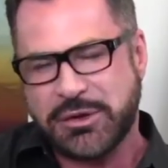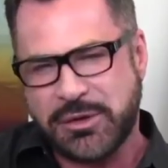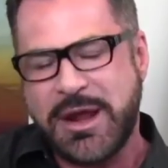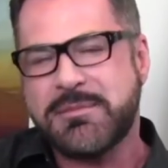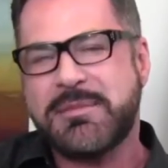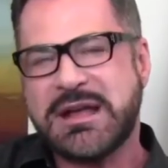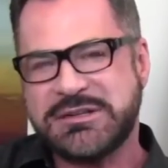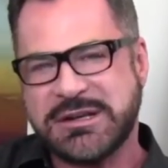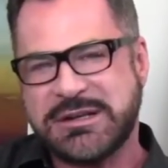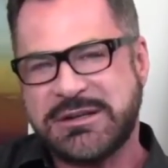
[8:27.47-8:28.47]
Create
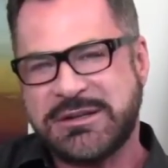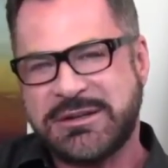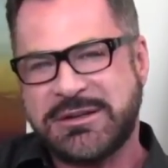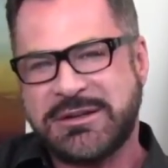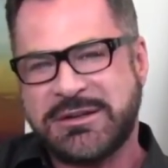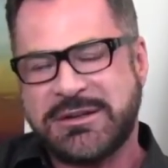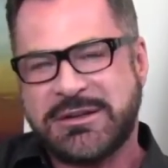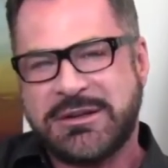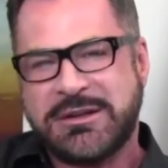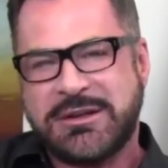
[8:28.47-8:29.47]
magic.
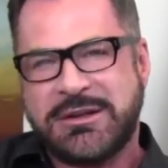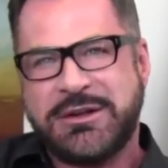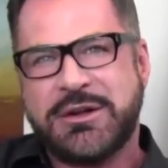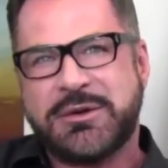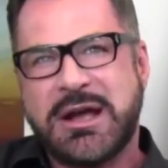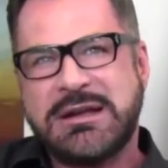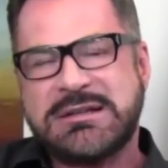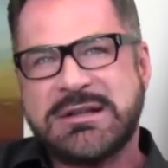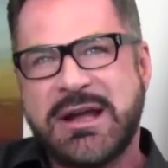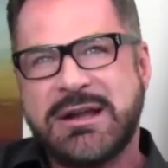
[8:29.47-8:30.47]
You know, when I
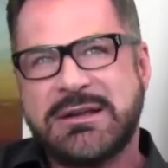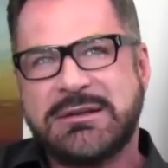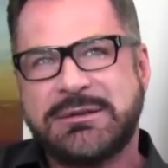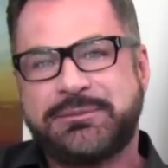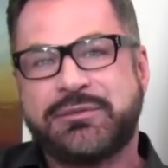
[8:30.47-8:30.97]
decided